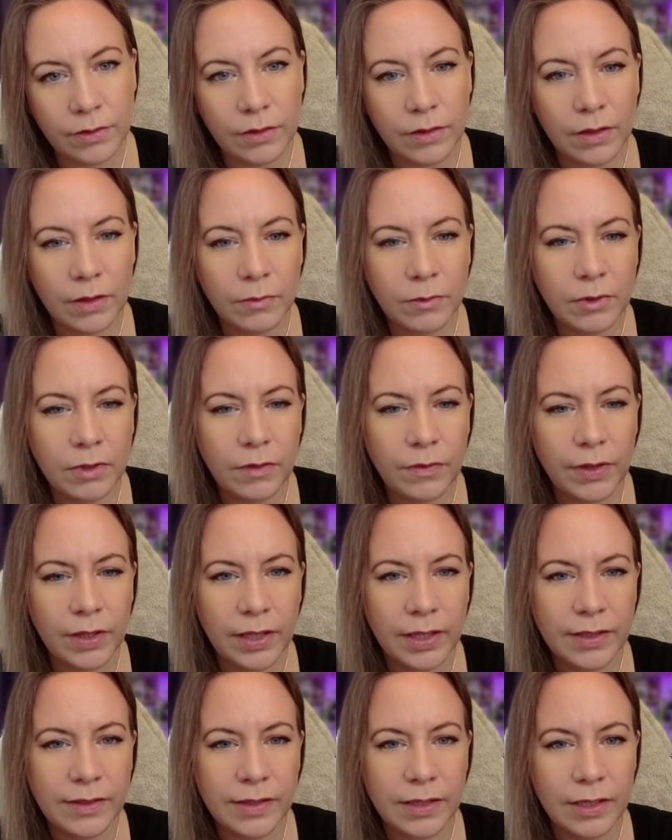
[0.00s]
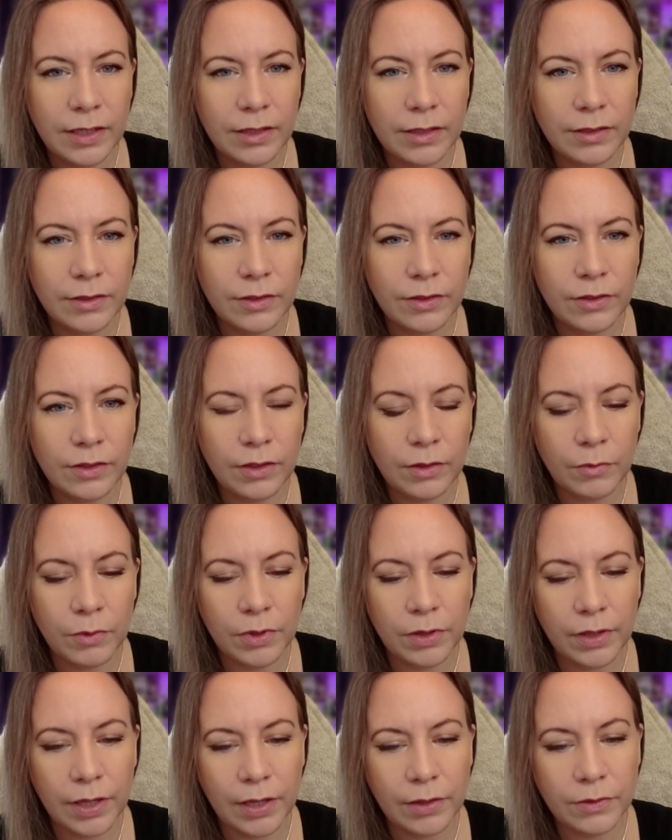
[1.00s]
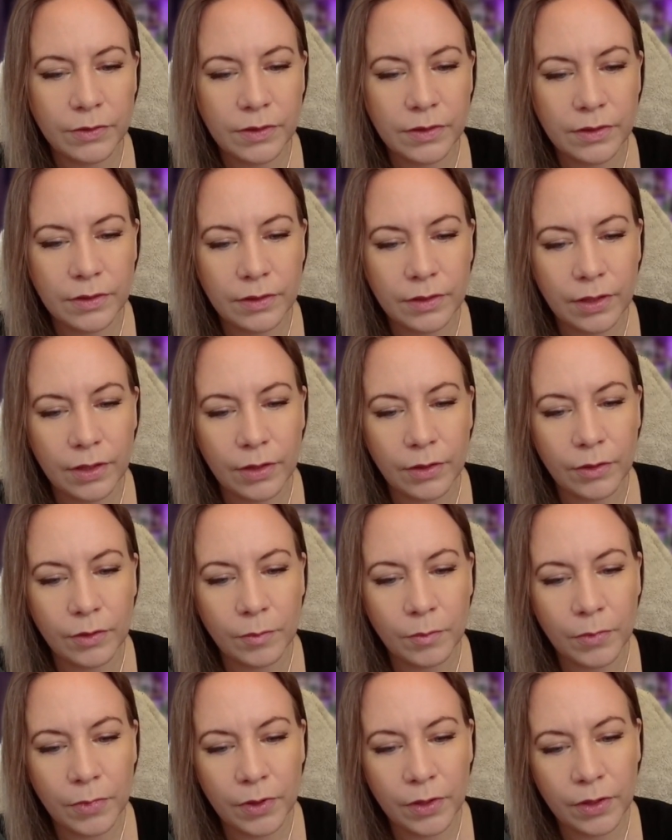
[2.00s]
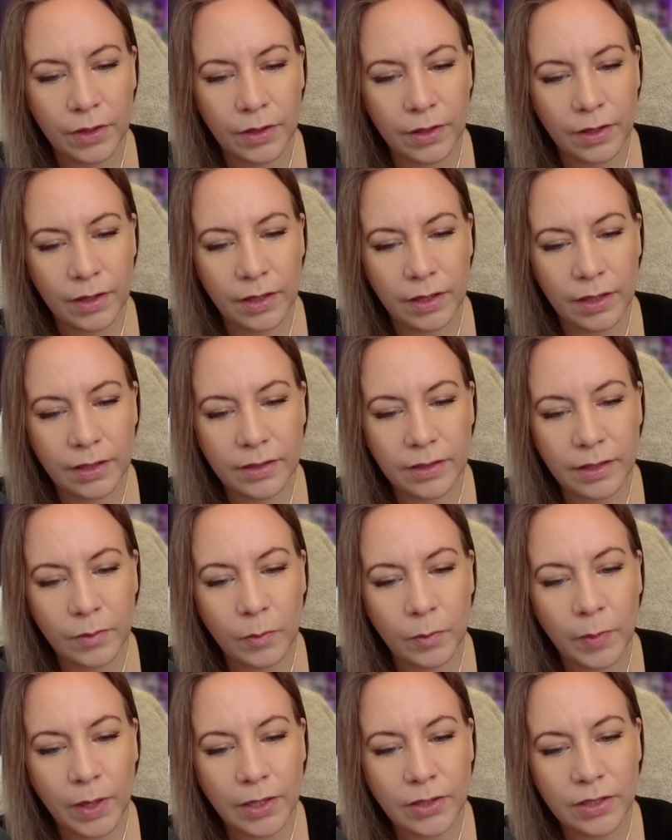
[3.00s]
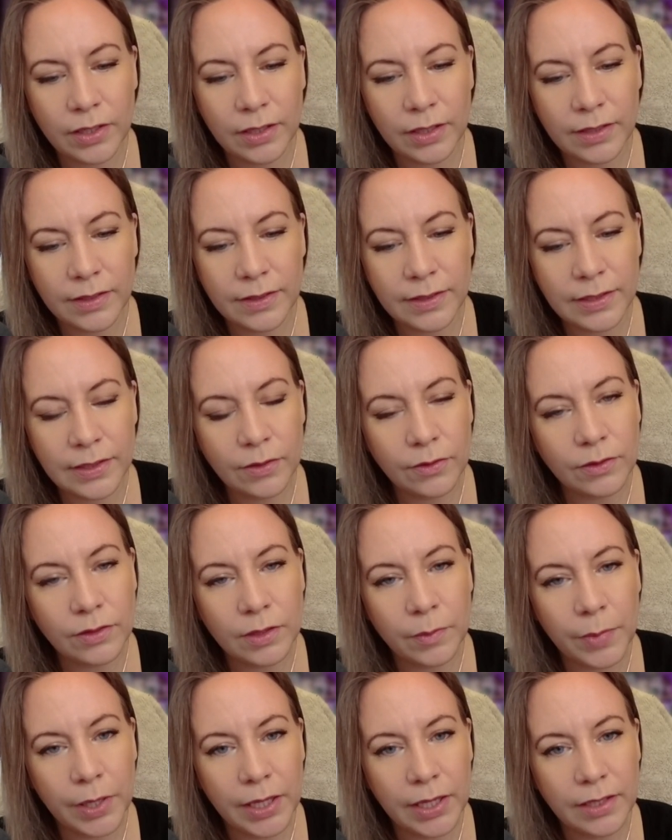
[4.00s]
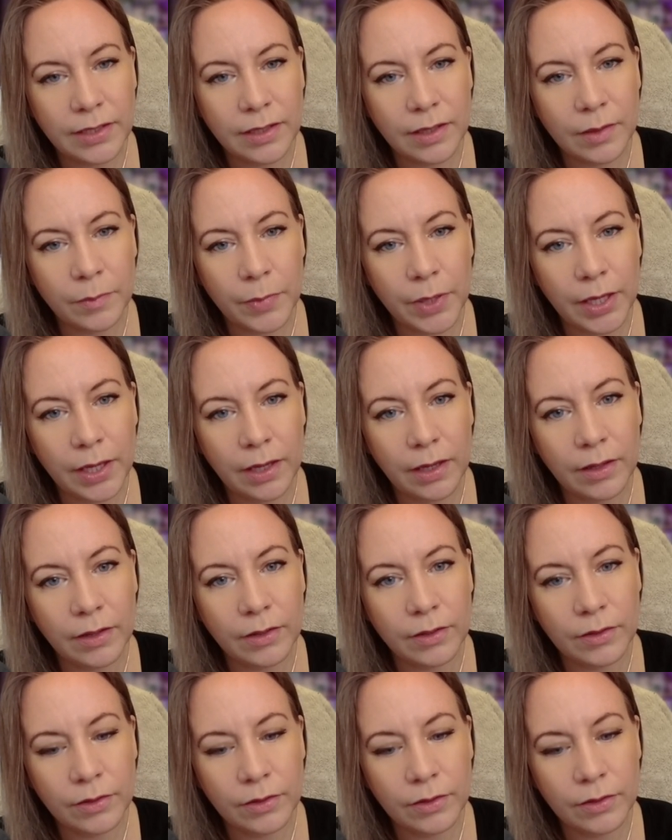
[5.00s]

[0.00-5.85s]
I wonder if it has anything to do with house and home. And I'm imagining this has got to be it up here.